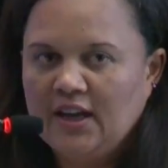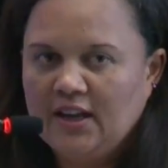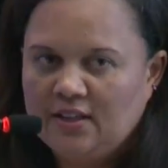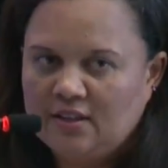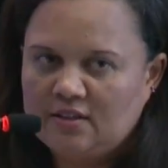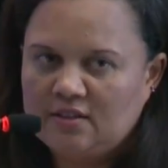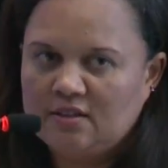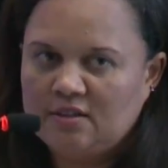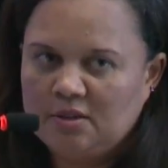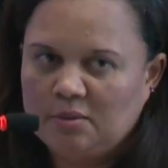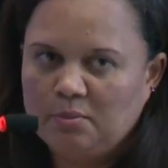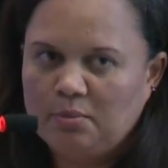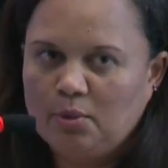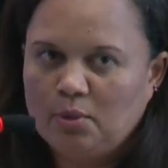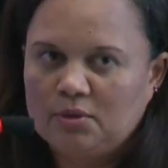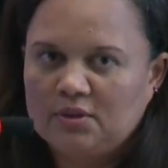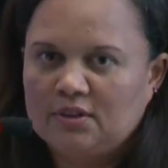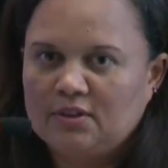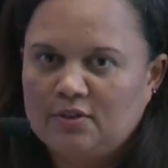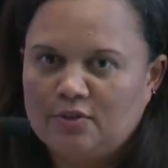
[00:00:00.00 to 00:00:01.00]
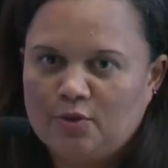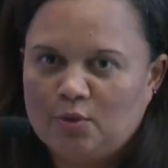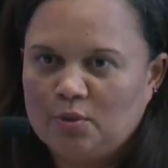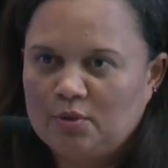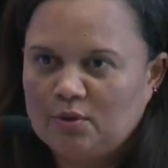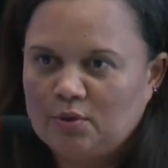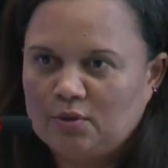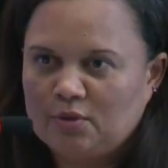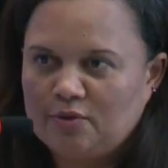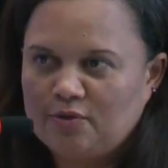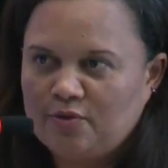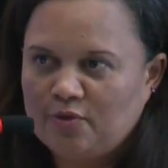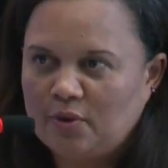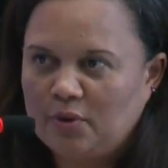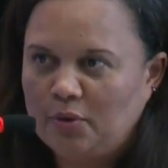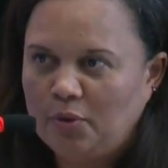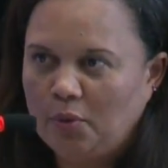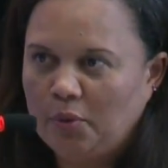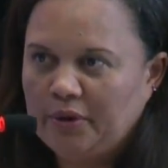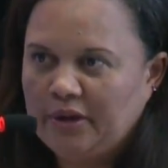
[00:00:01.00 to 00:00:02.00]
This is important for sort of
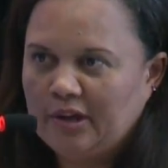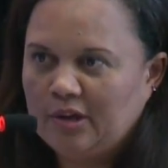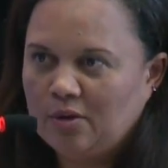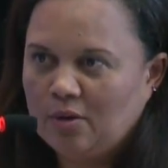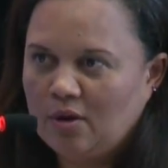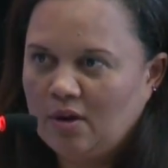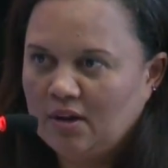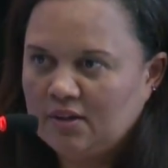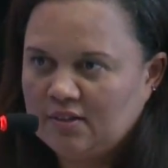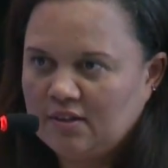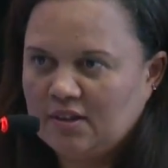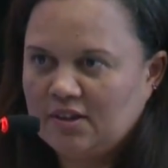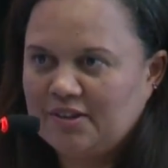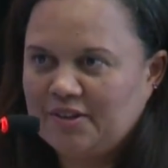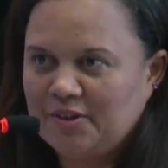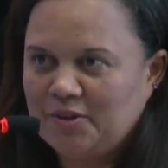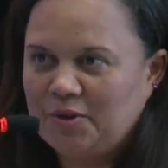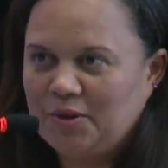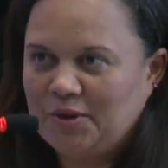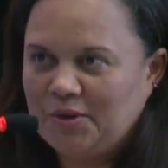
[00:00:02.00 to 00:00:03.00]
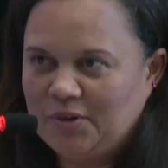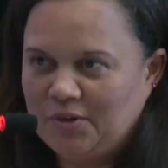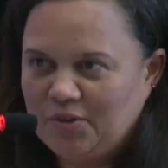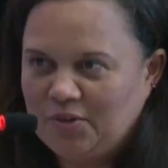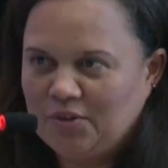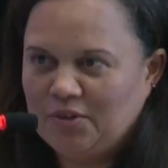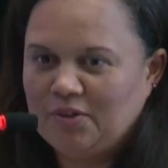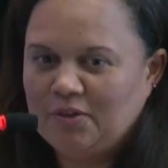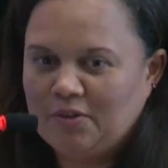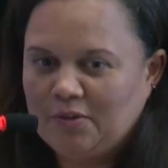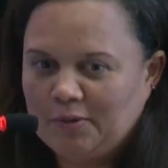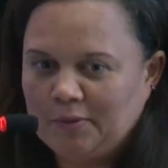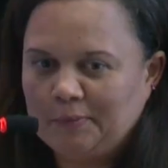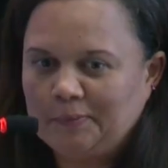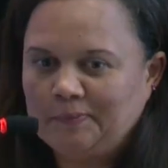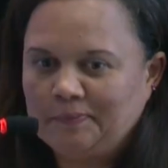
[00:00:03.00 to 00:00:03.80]
Nordic or Arctic conditions.